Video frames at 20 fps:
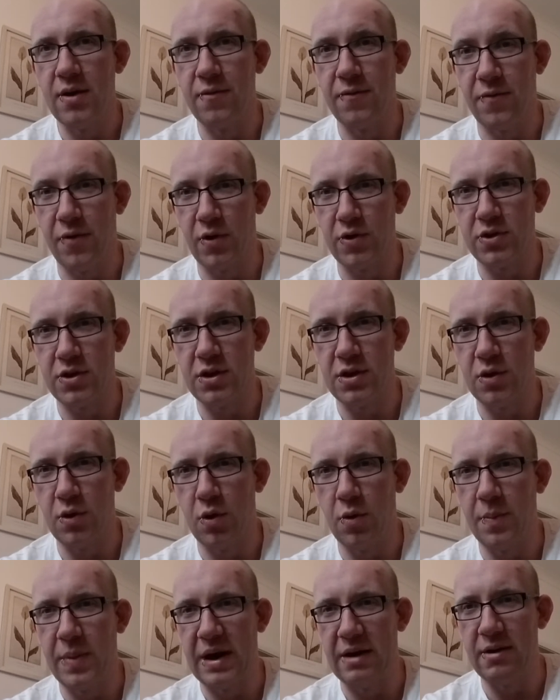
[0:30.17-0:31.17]
Unfortunately, the
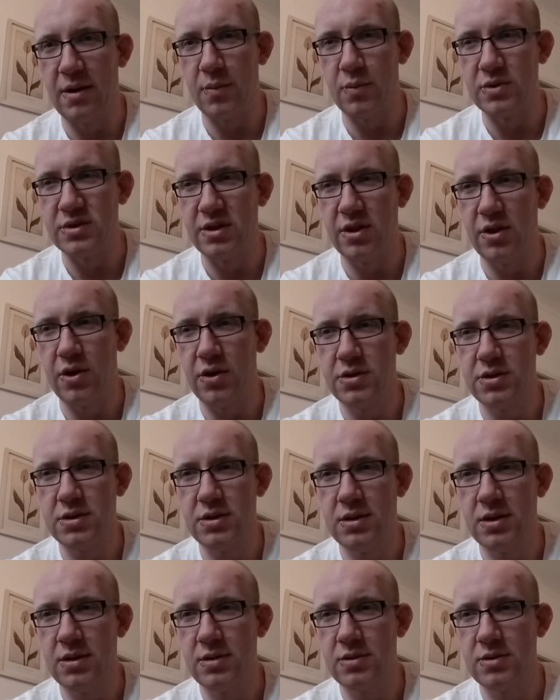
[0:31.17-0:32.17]
whole batrep was
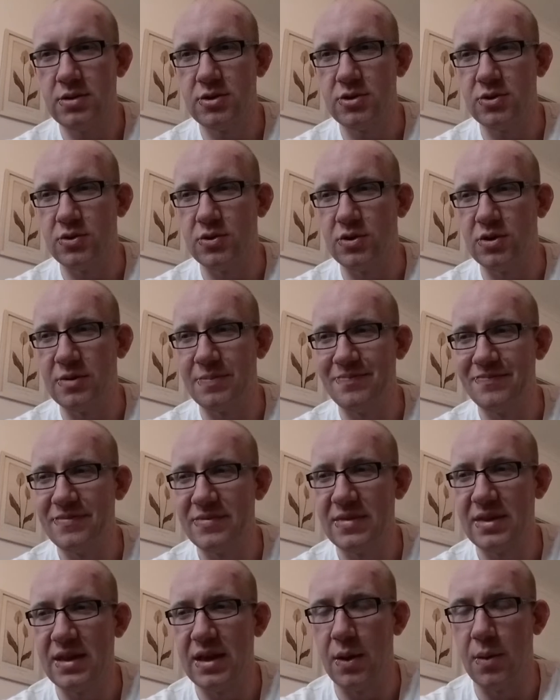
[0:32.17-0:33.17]
lost, so
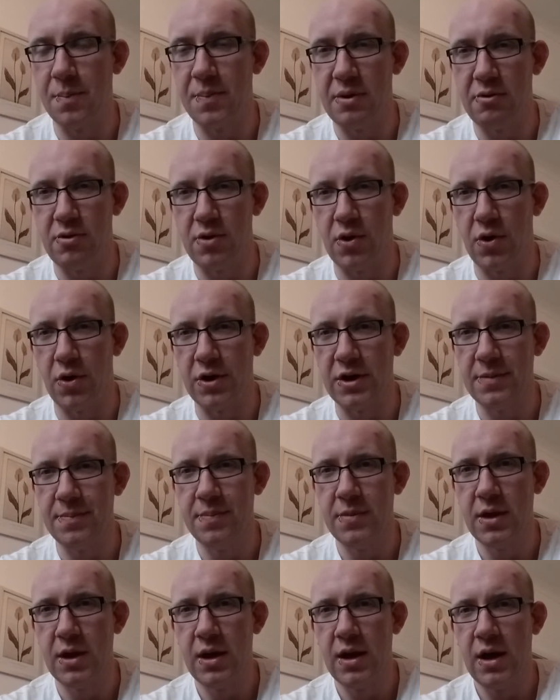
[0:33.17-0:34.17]
a bit
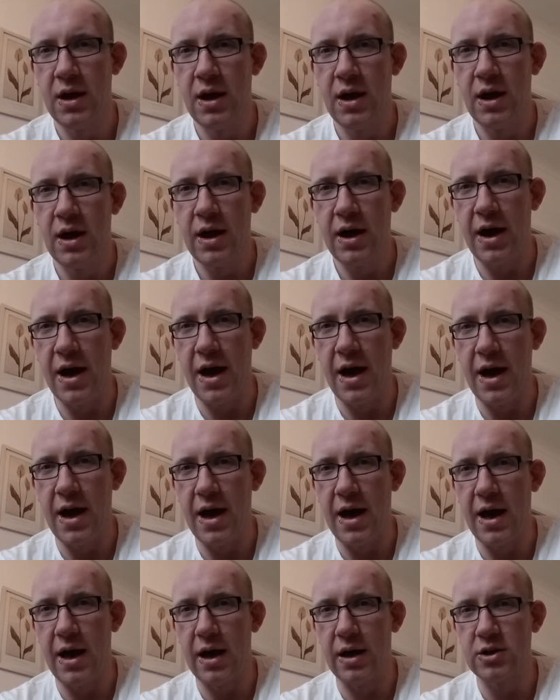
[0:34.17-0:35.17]
annoying.
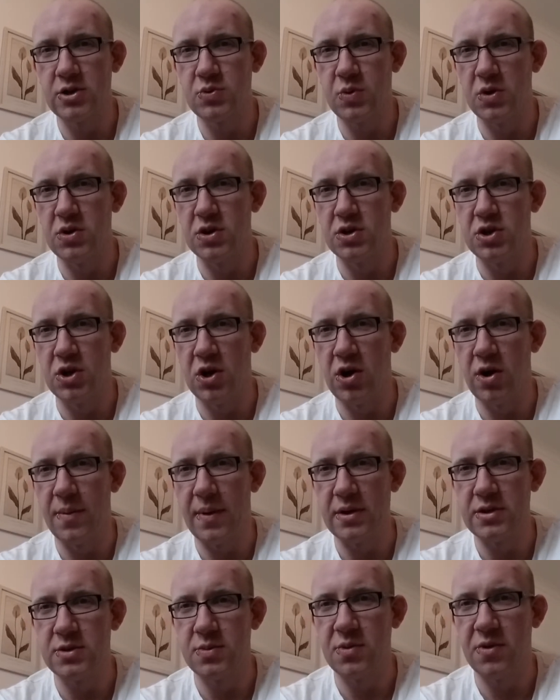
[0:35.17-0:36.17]
I just wanted to talk
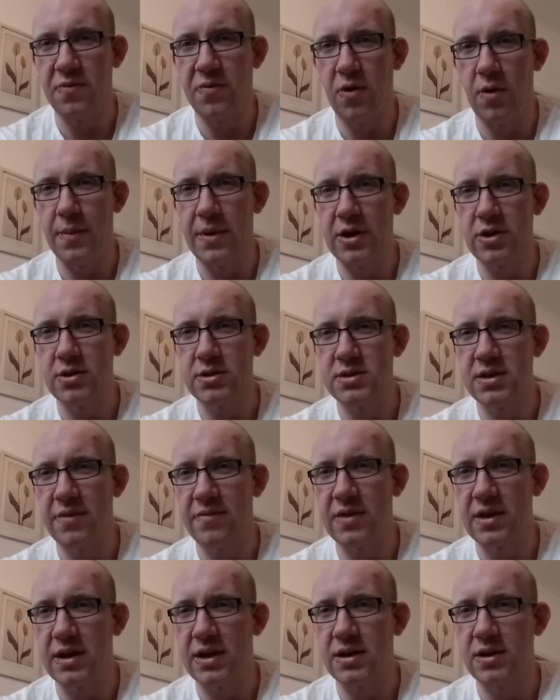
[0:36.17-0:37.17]
about some of the formations,
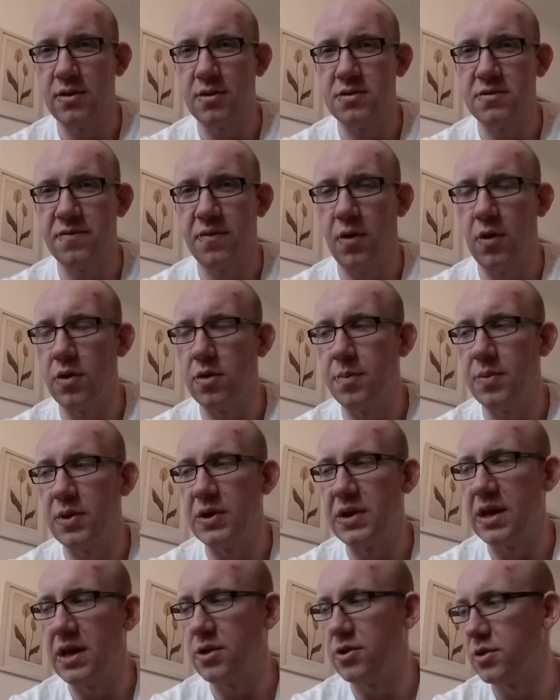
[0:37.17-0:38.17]
everything I used for the
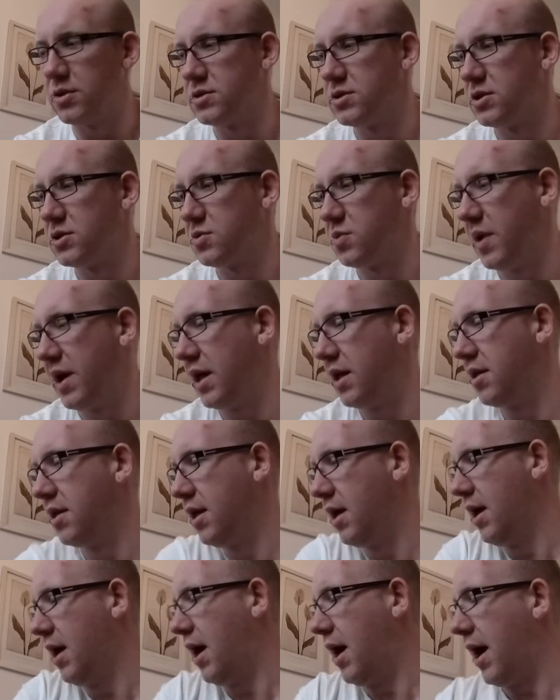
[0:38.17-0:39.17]
Blood Angels as well.
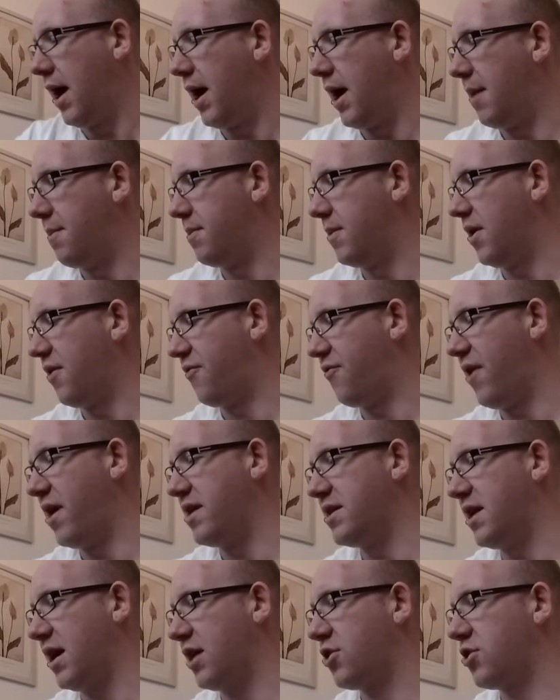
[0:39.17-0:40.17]
A
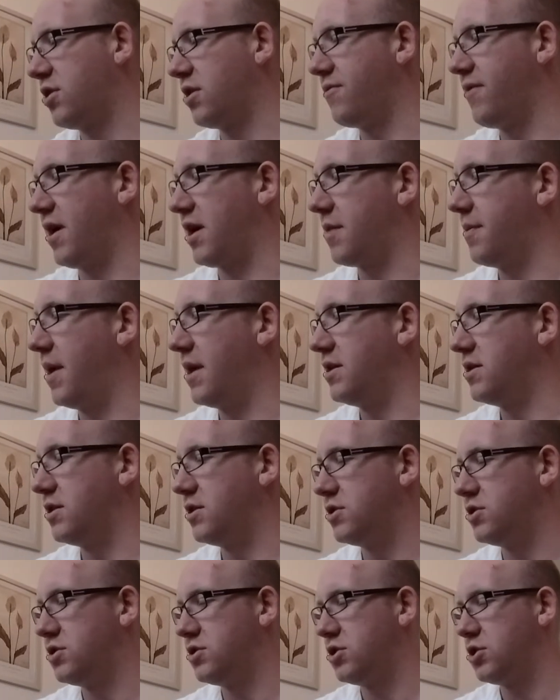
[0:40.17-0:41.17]
friend actually
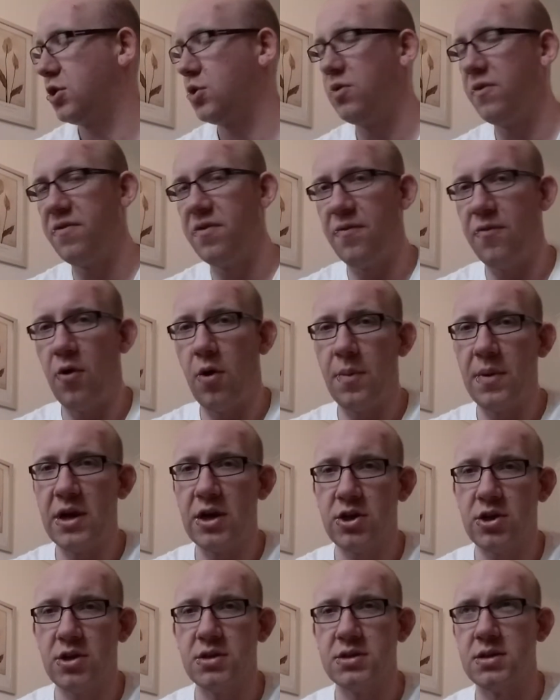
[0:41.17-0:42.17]
recommended two of the
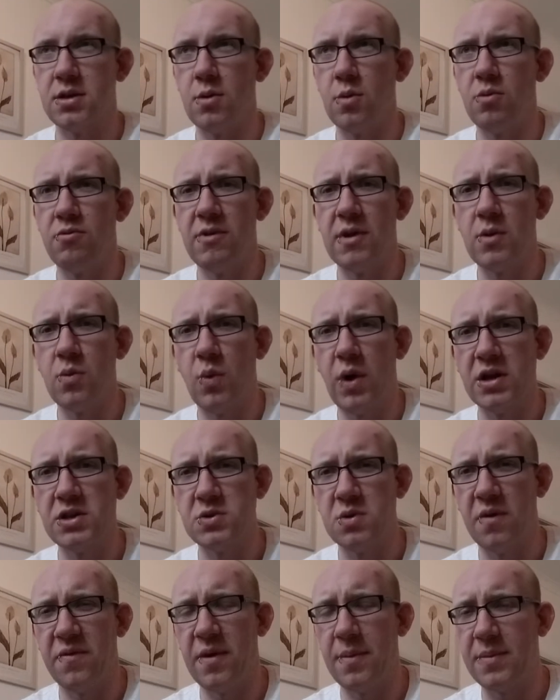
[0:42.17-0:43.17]
formations that were in
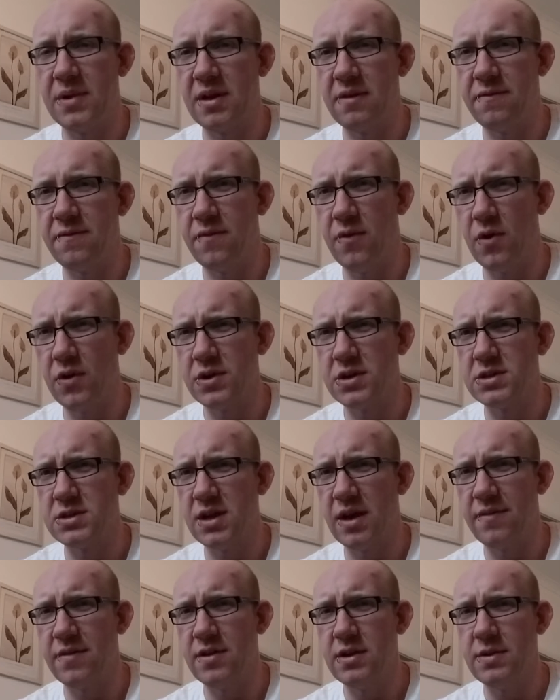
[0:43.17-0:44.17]
White Dwarf, I believe
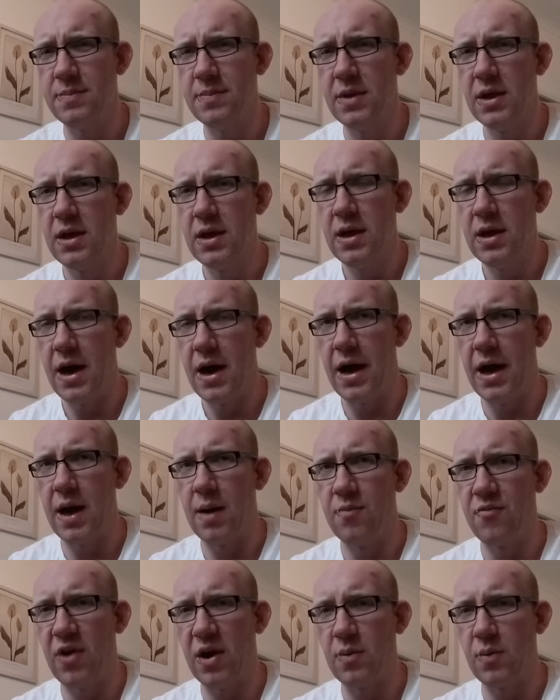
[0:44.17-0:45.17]
47,
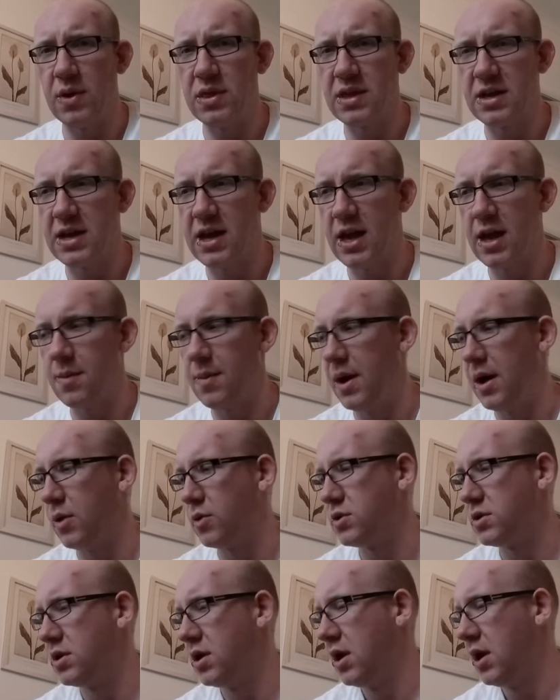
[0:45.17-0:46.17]
right when they came
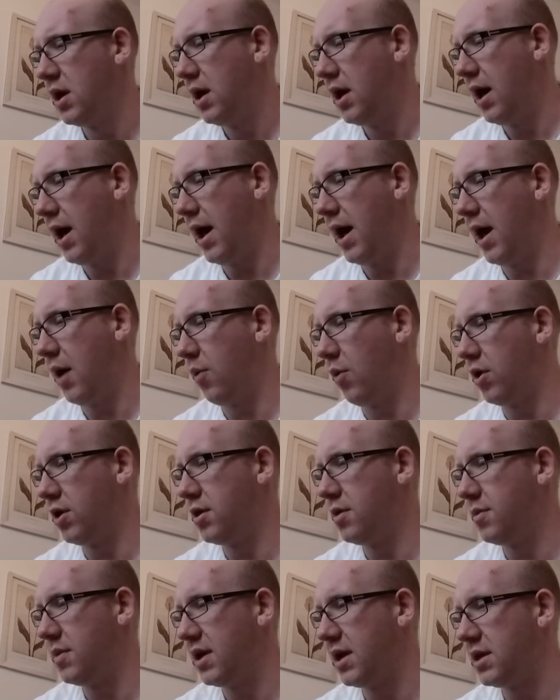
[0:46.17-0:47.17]
out. One
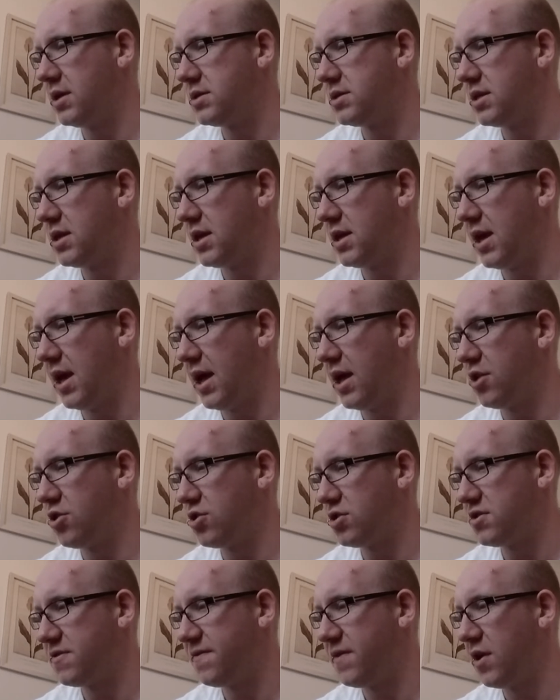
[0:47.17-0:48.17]
of them is the
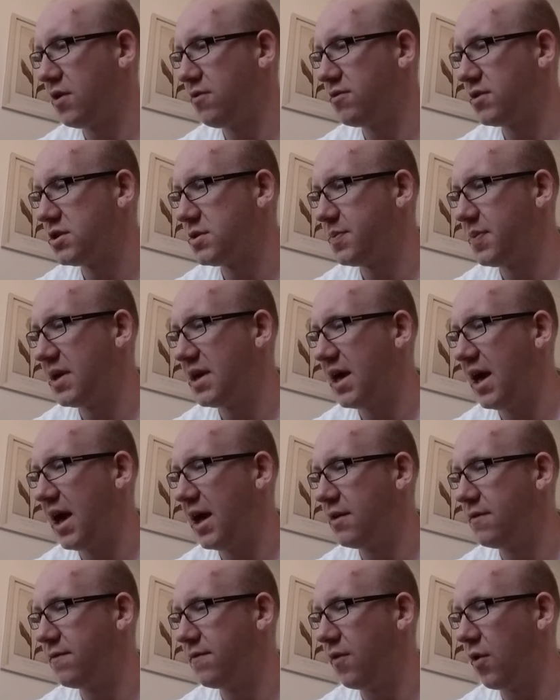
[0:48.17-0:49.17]
Angels Fury
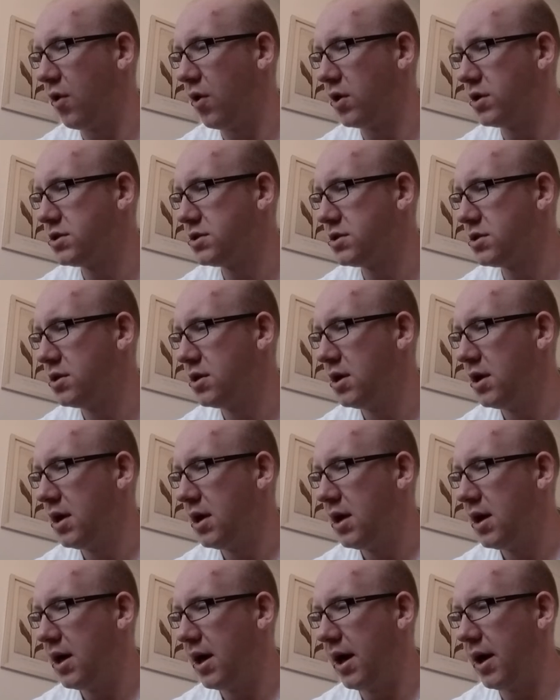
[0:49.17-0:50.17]
Spearhead Force,
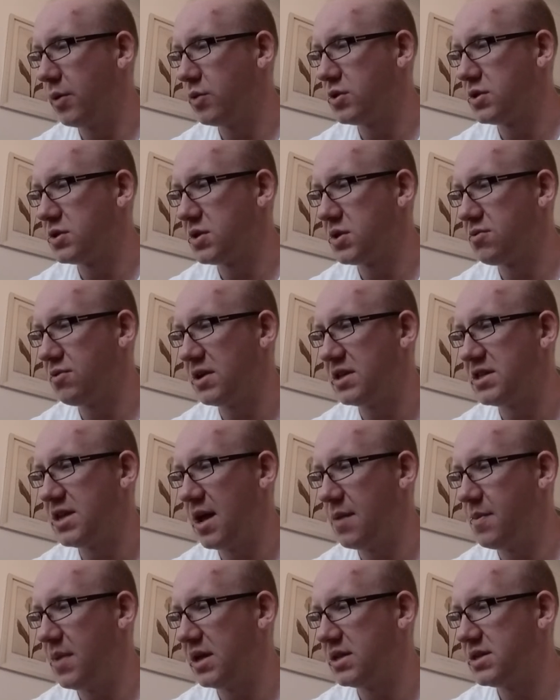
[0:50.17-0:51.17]
which is 3
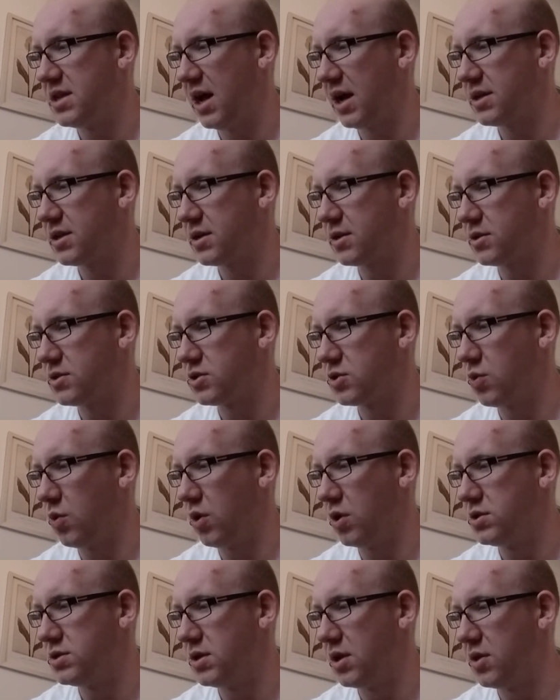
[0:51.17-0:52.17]
10-man tactical
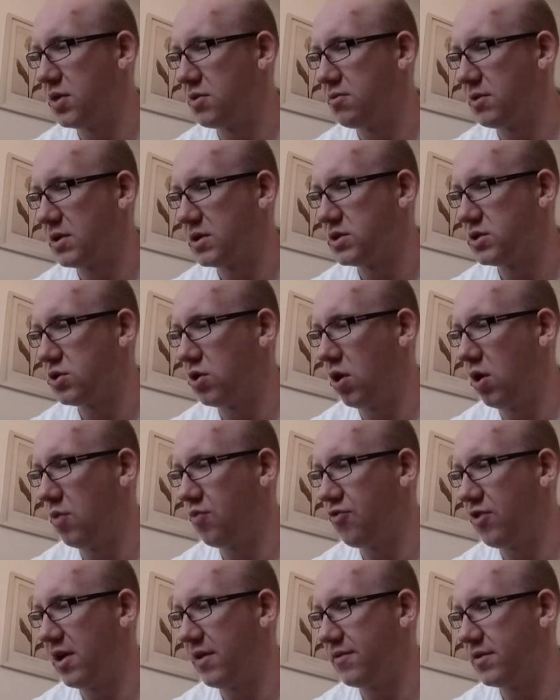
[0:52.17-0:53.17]
squads and 3
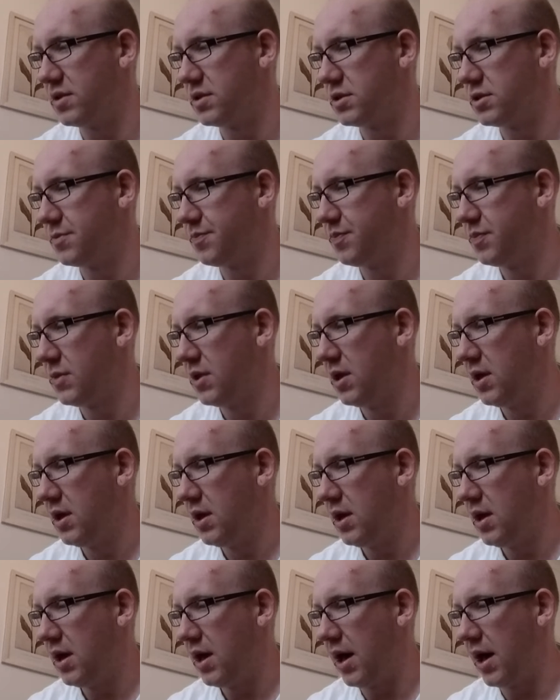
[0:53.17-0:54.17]
Storm Ravens.
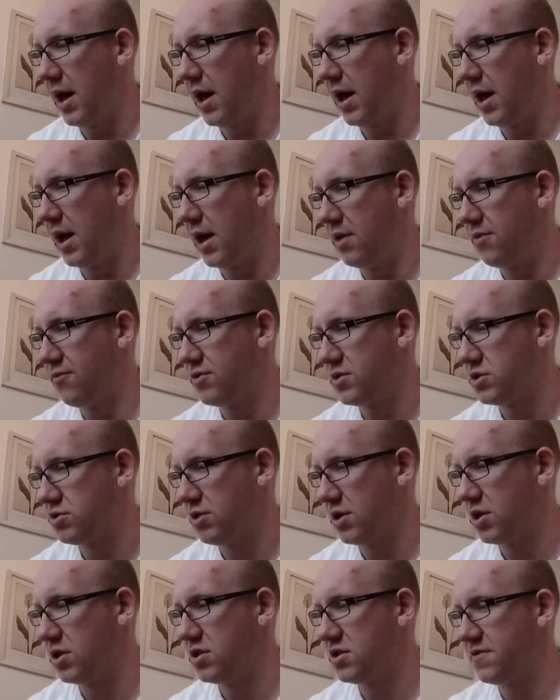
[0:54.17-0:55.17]
The
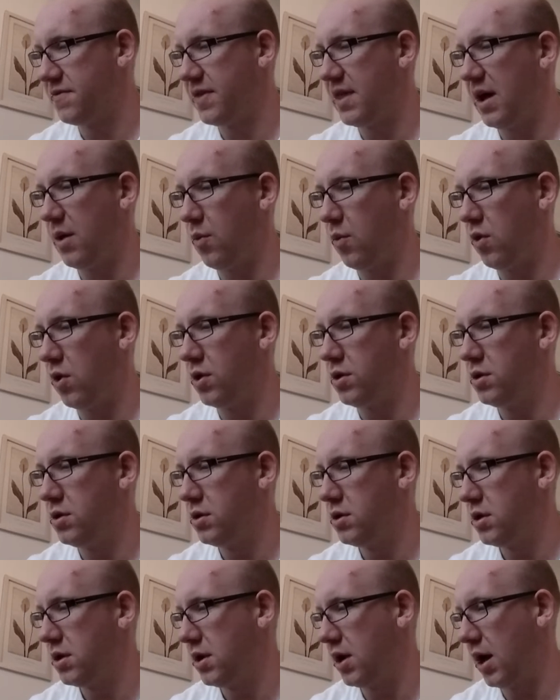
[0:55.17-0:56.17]
restrictions for that
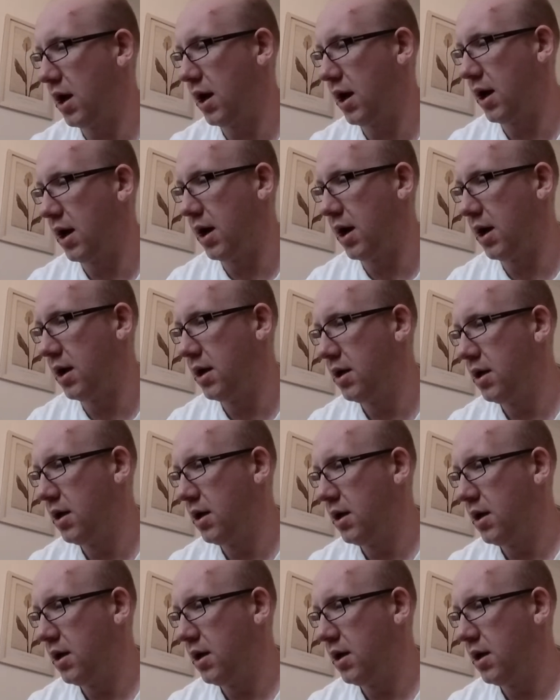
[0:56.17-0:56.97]
one are